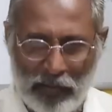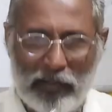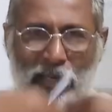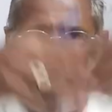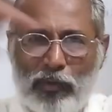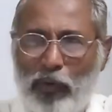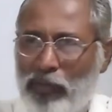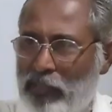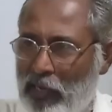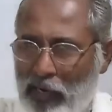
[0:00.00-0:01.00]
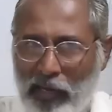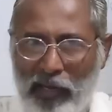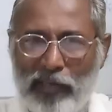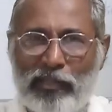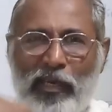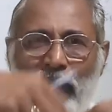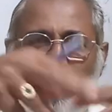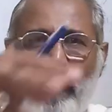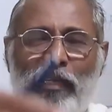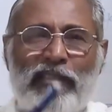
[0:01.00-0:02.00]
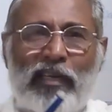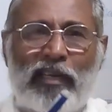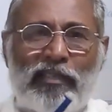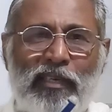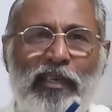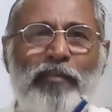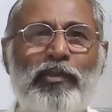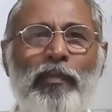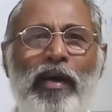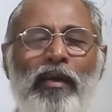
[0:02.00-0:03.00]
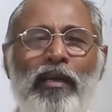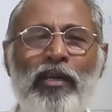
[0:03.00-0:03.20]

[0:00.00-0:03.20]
It just goes there and again circles and encircles and comes back.